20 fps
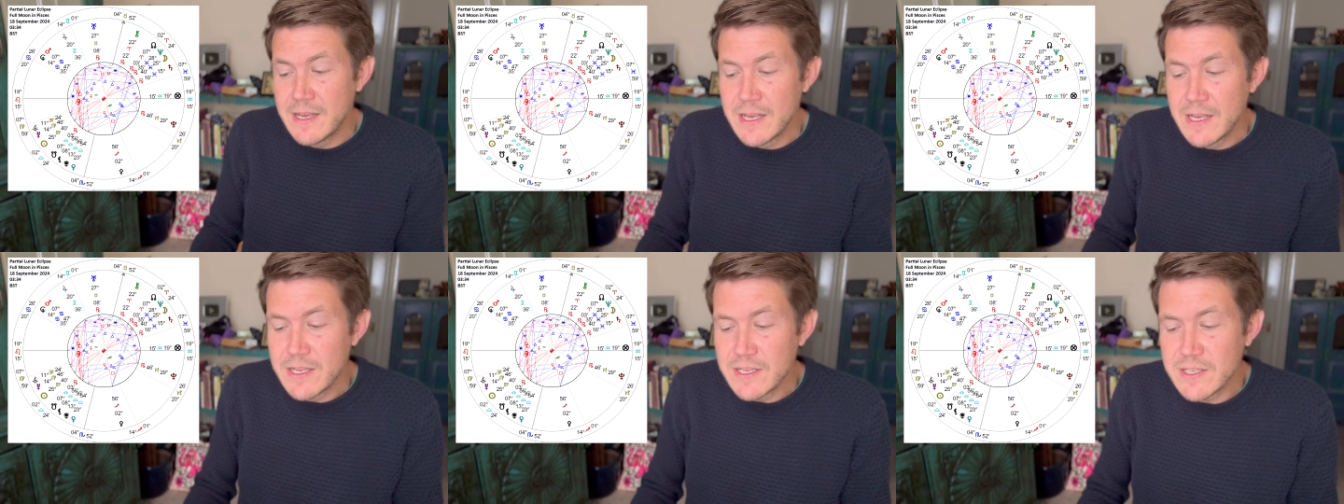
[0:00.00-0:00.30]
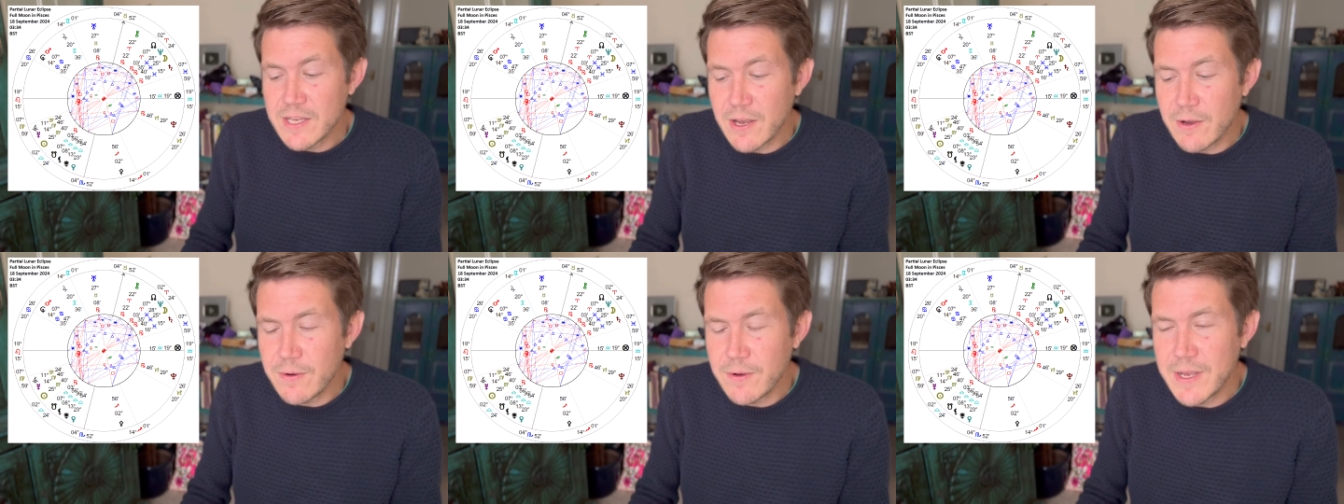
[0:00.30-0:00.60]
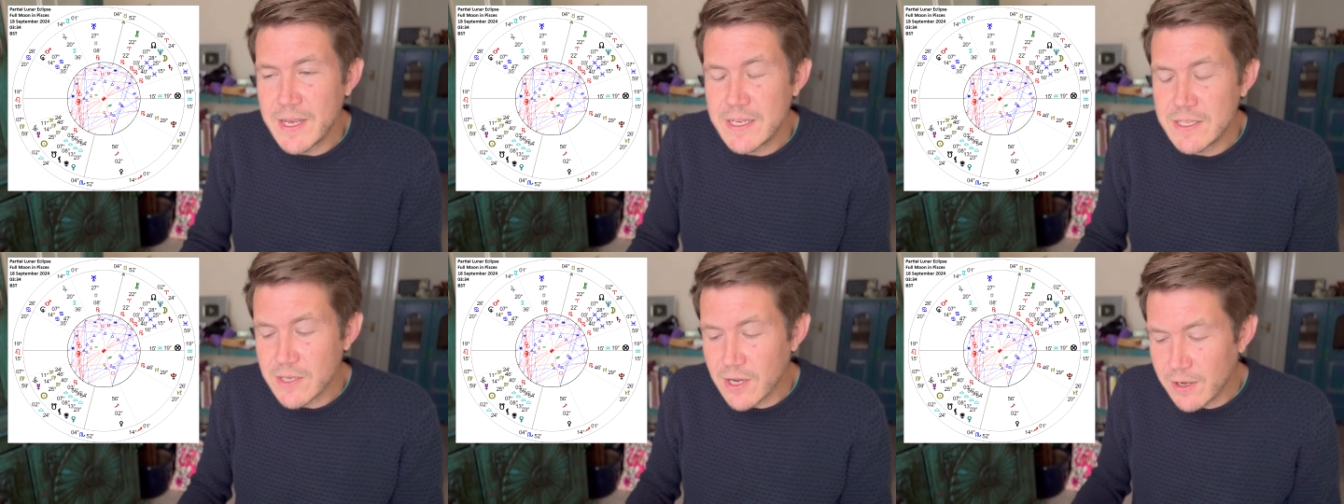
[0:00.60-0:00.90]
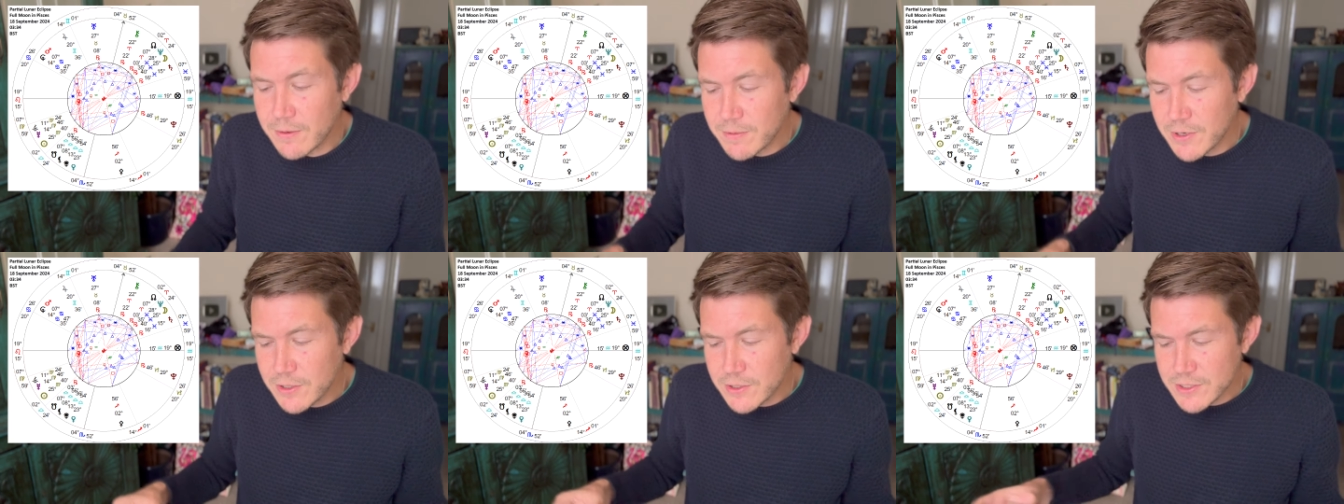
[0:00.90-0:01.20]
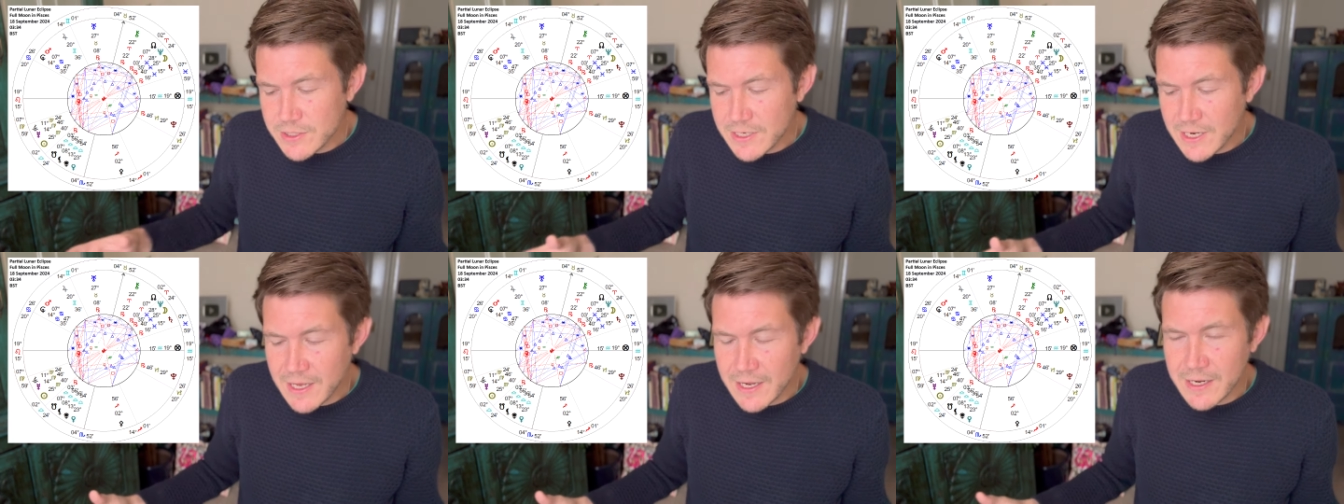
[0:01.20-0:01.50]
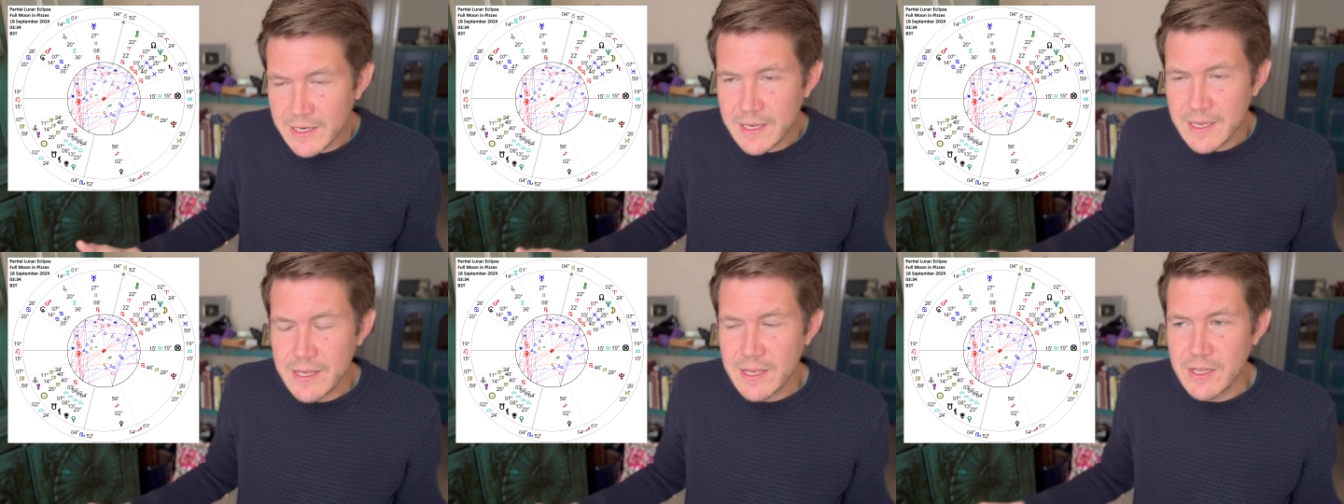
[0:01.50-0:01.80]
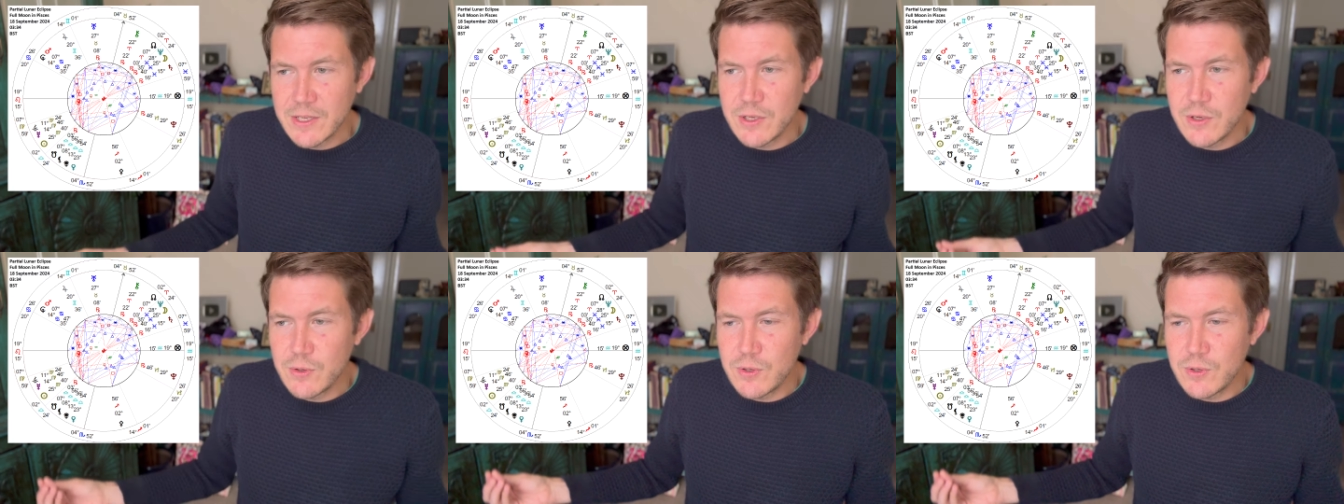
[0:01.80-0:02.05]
So it's almost like you,